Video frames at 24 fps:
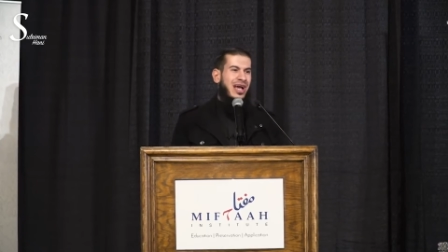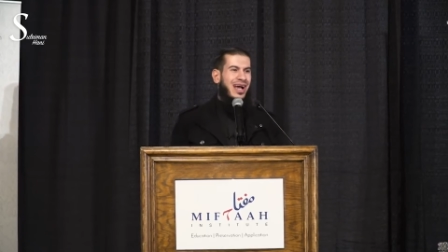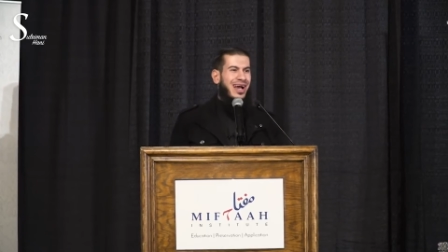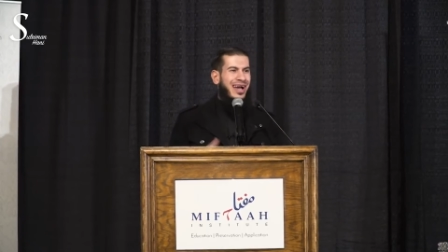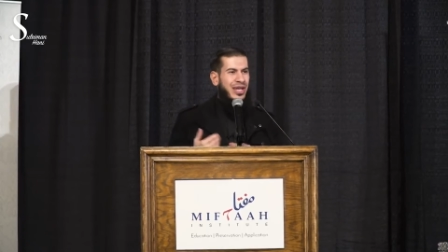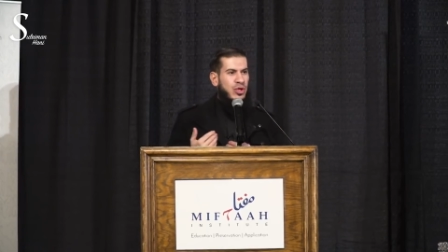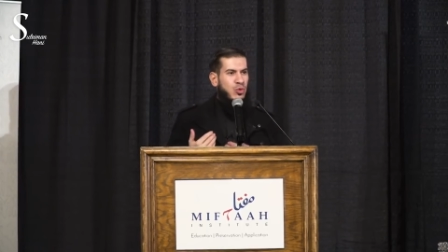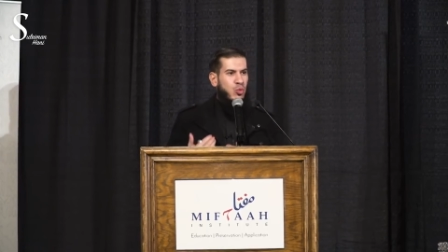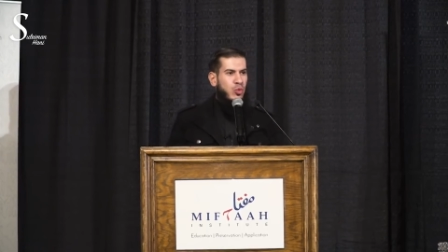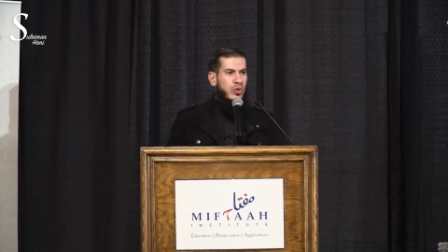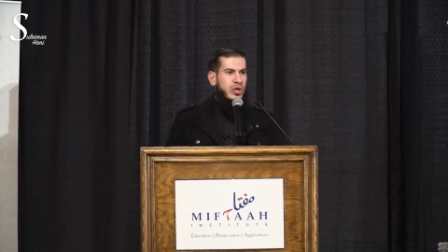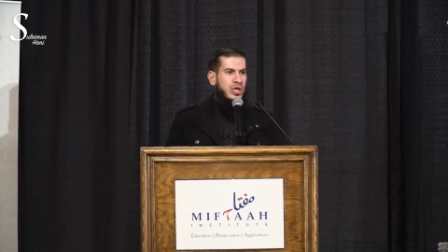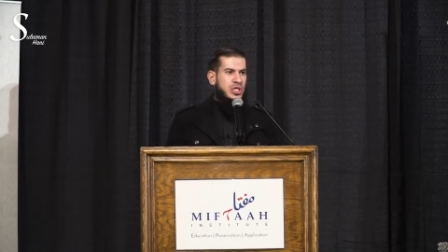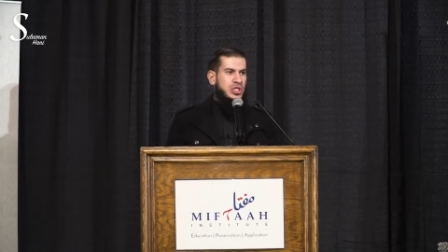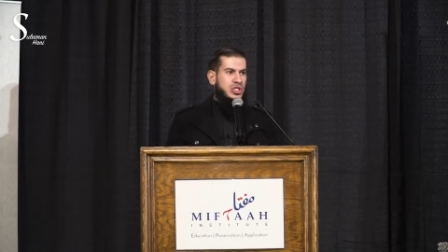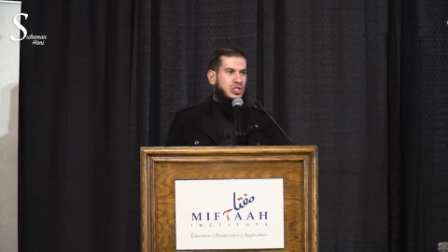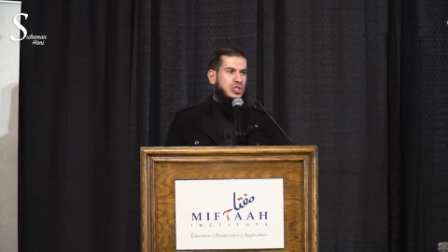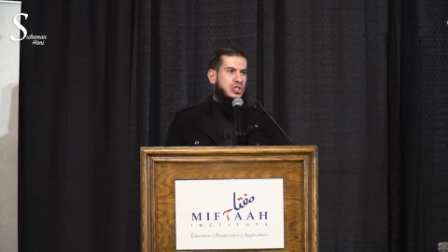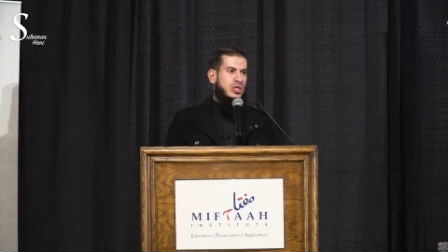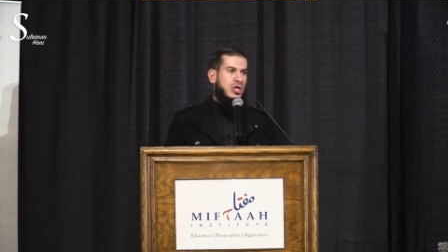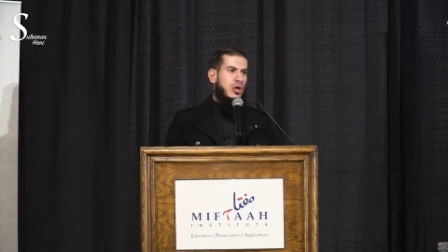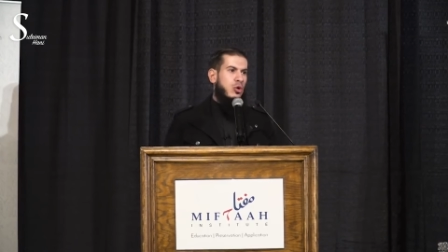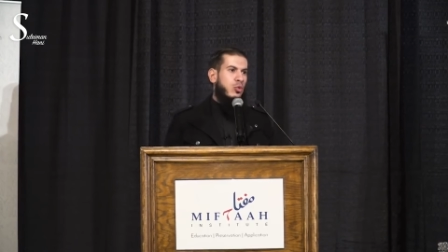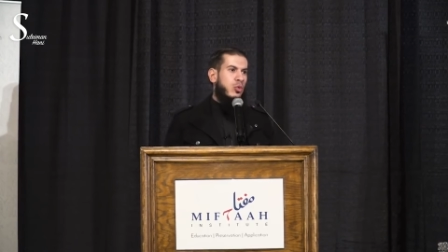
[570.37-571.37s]
I
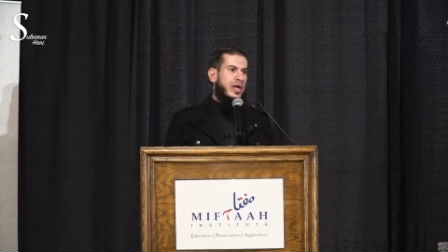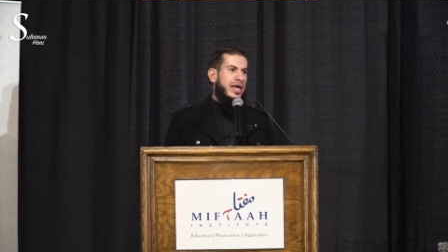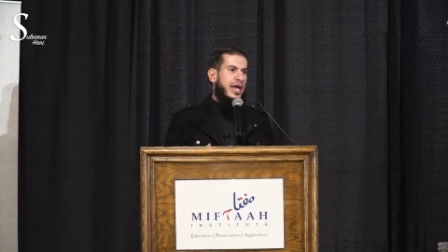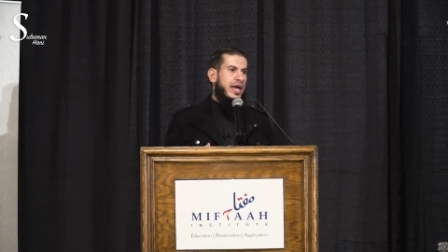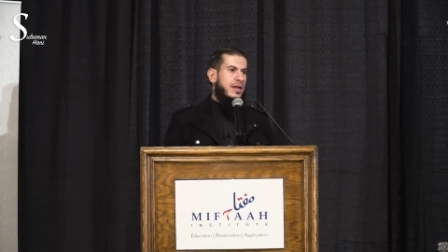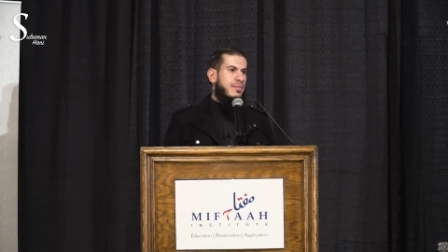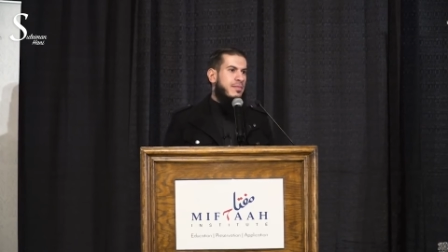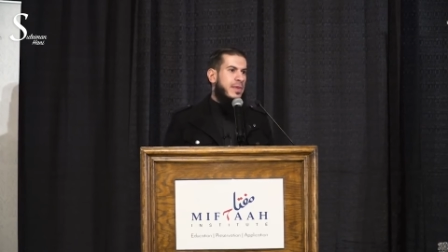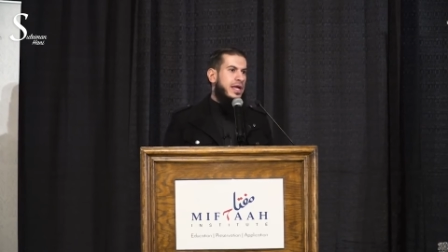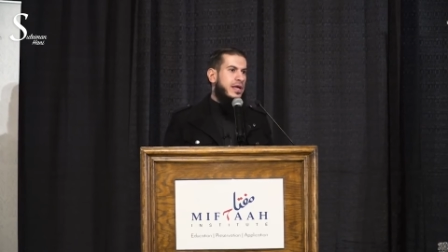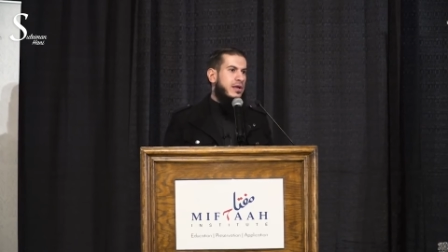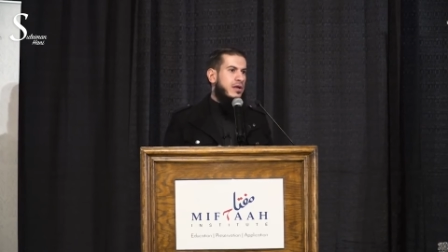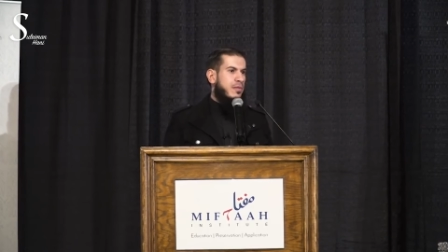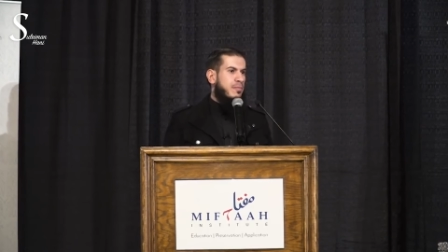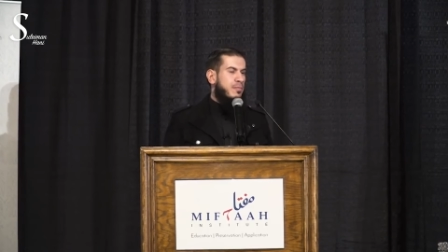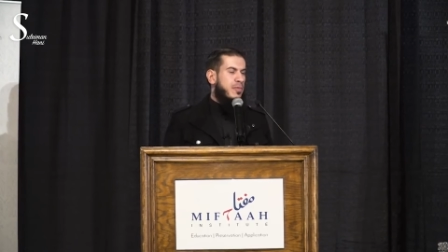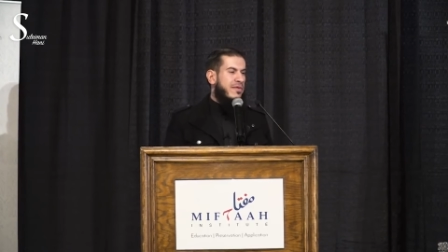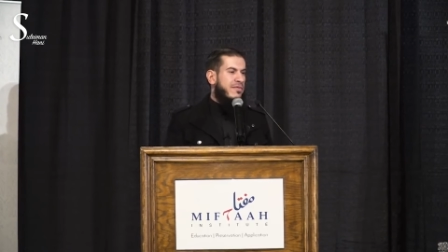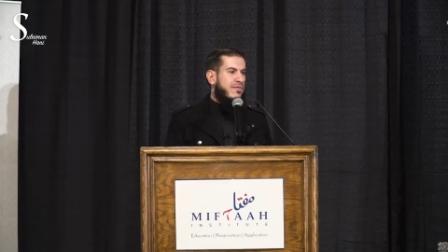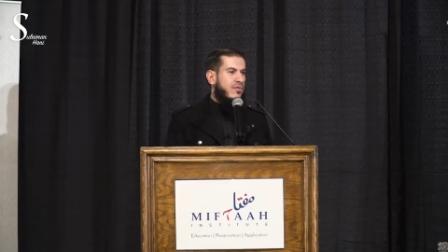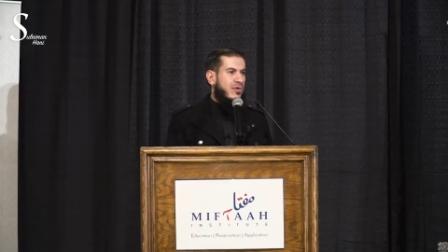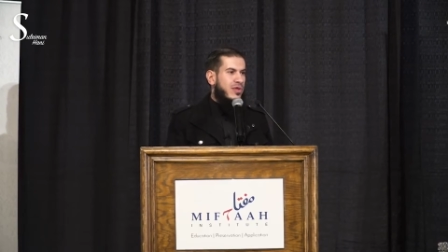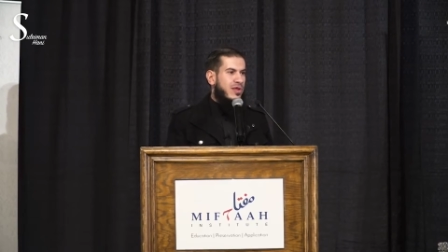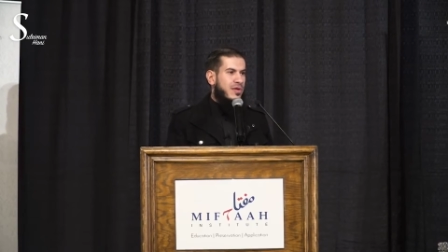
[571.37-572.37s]
wish we had made up
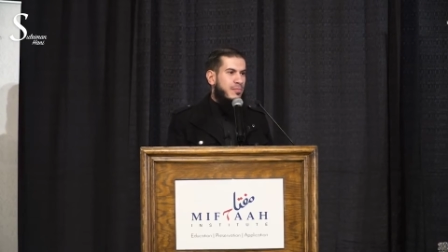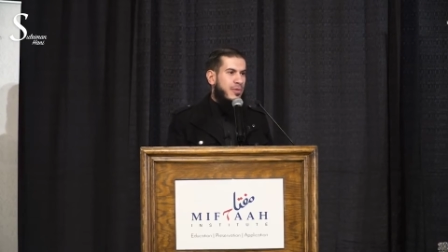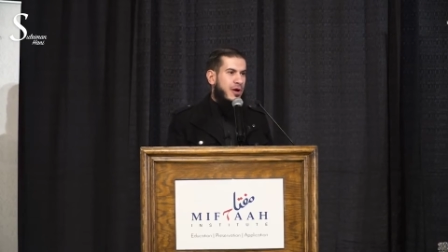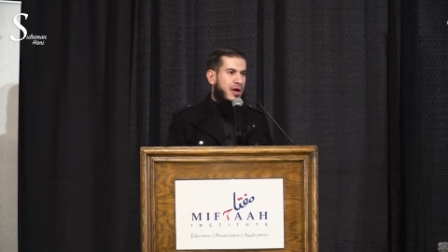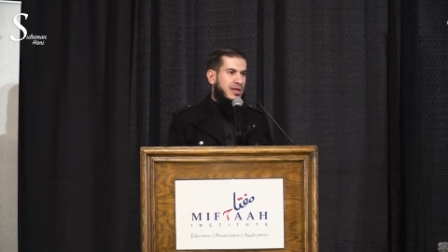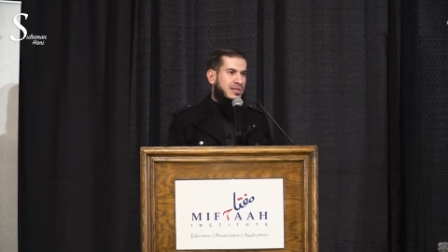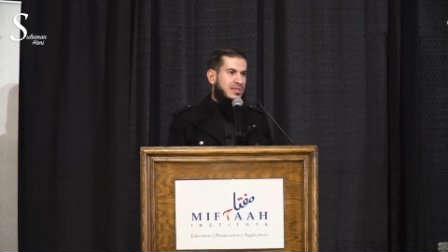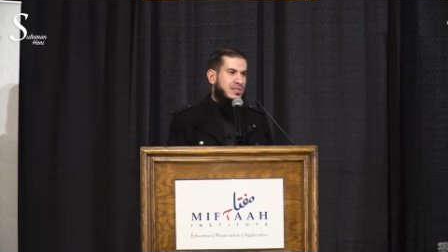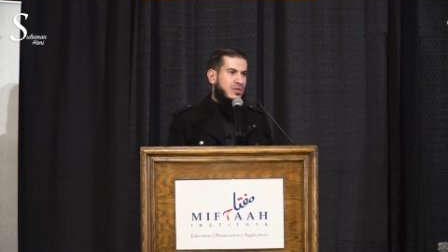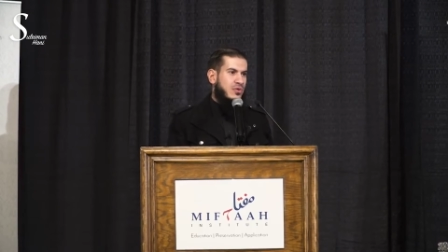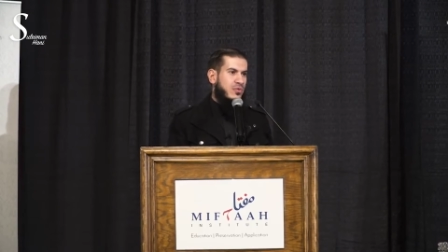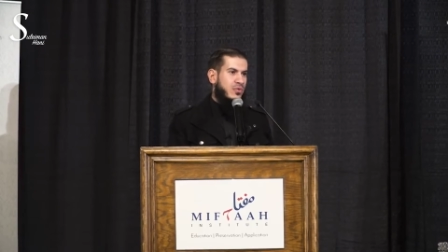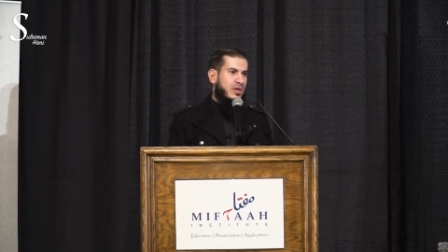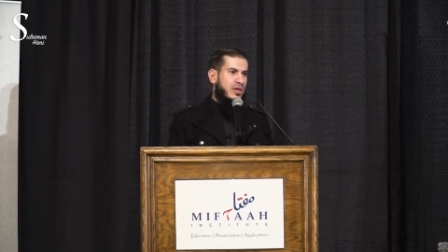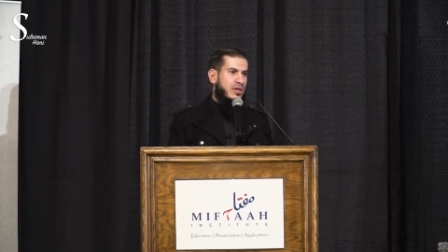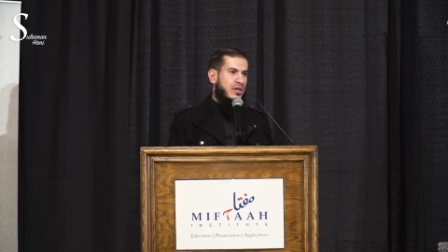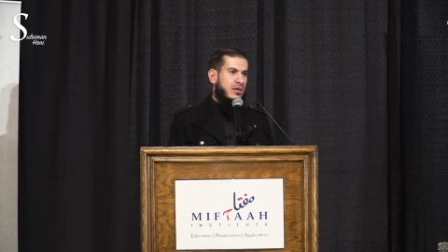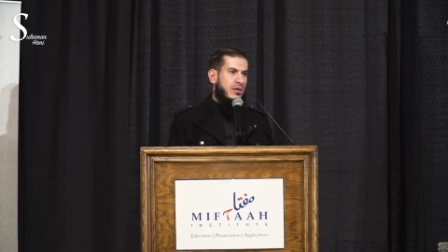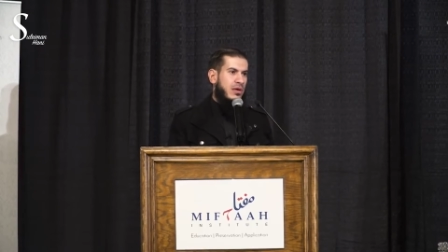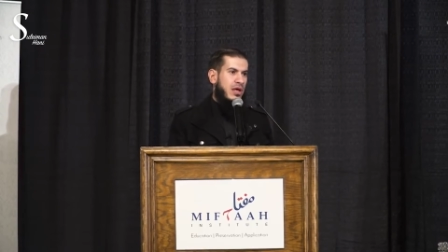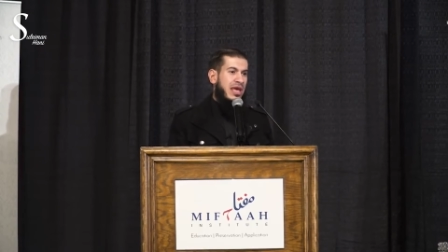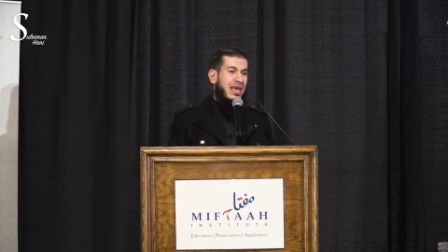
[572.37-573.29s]
before they passed away.